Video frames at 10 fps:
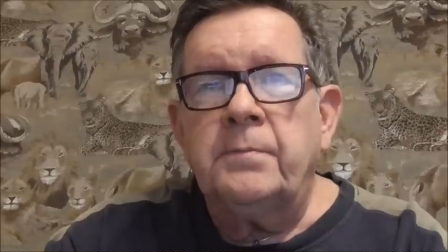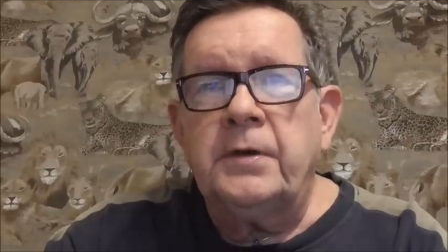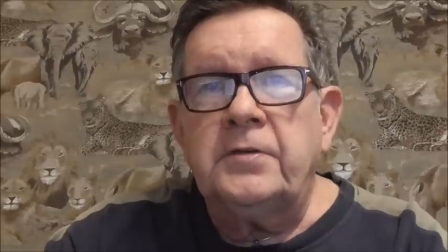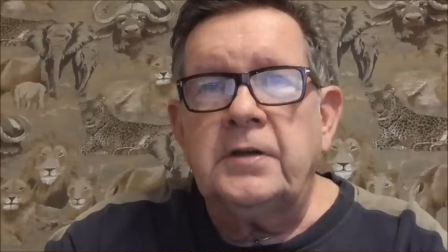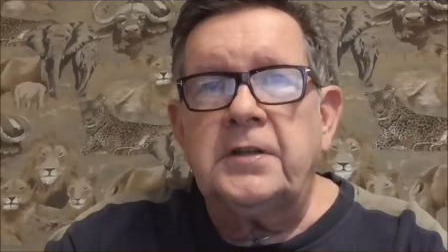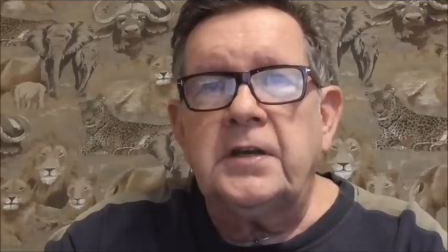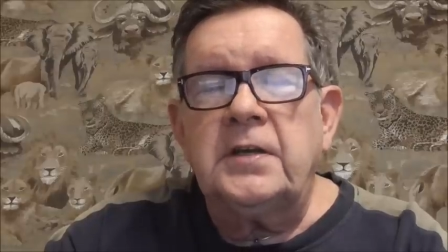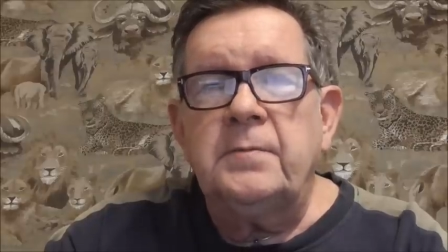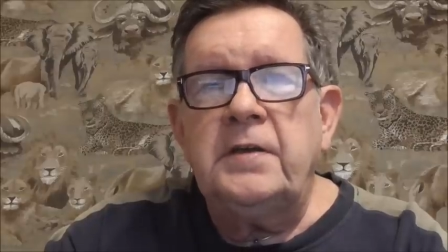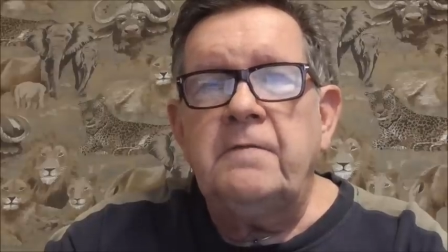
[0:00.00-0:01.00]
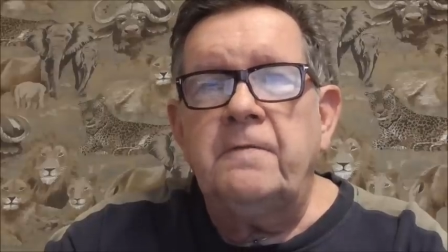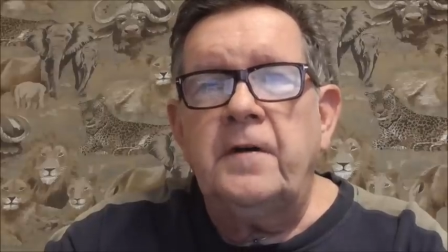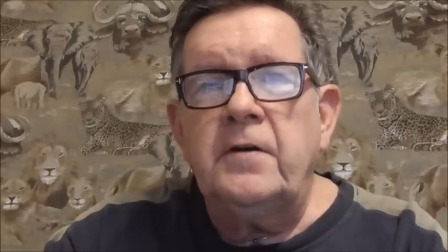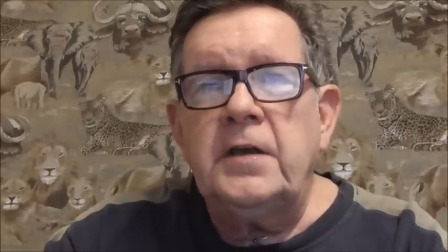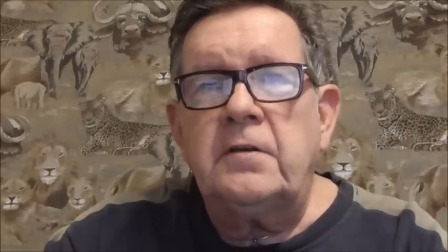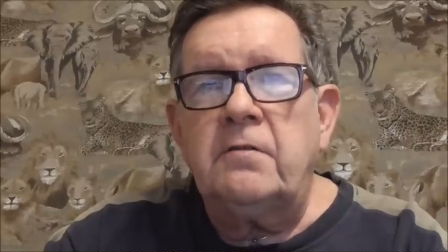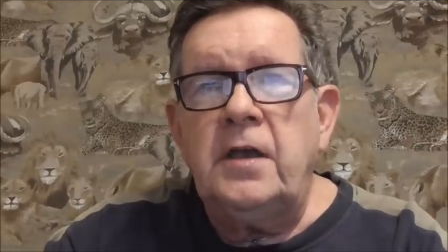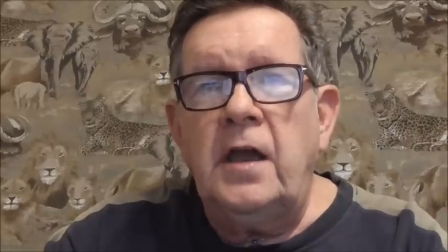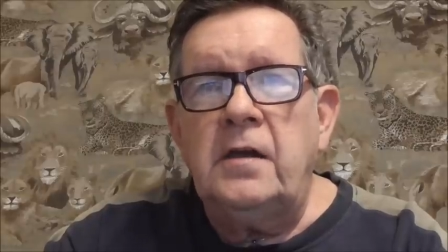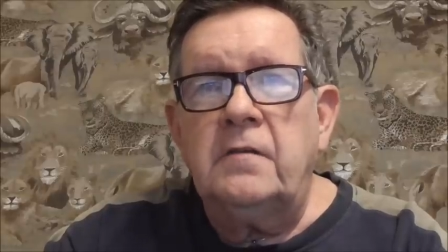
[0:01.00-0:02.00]
but yet they can be very
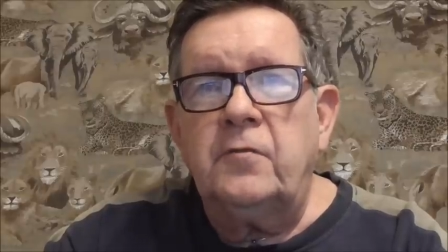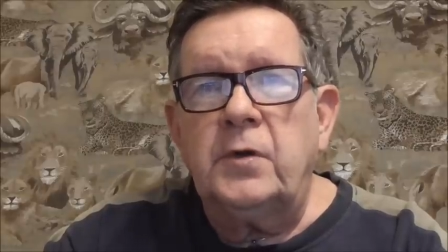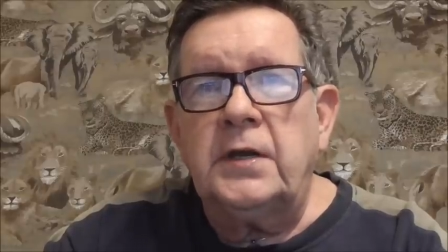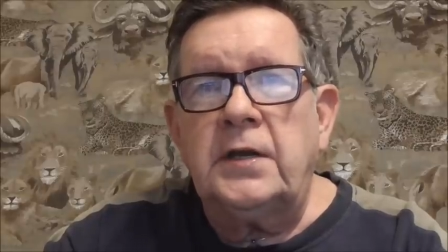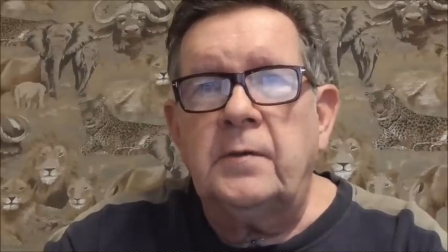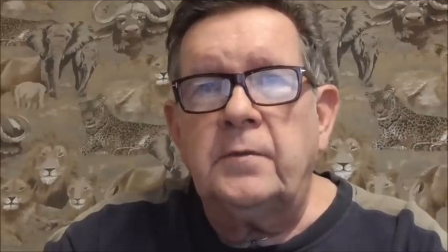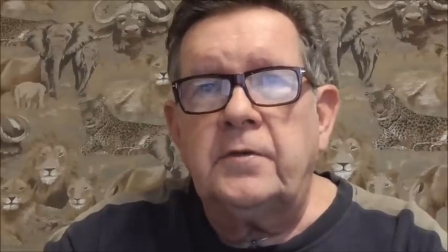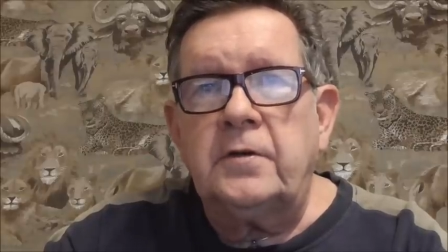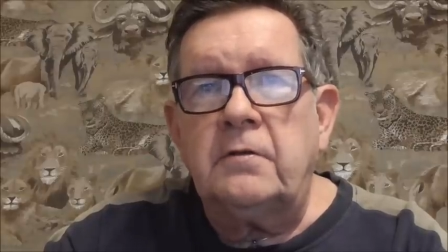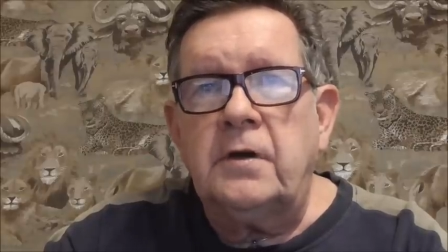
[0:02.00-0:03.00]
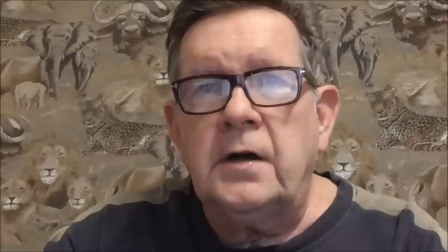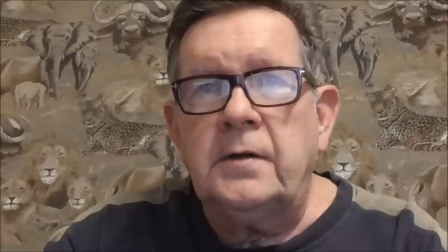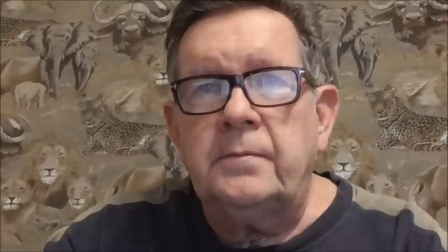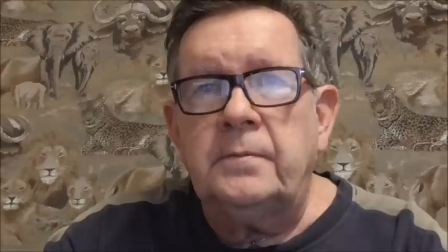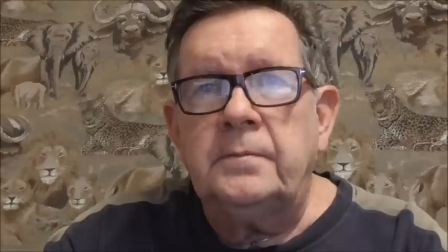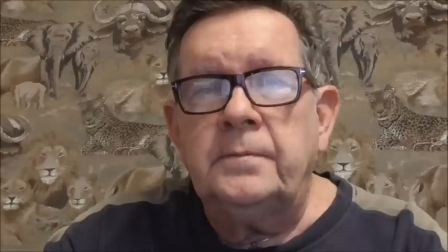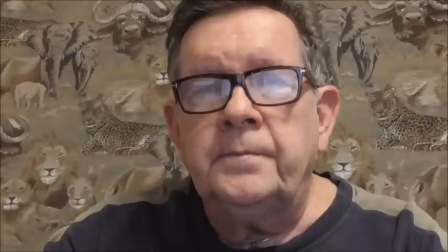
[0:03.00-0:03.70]
creative when it comes to crime.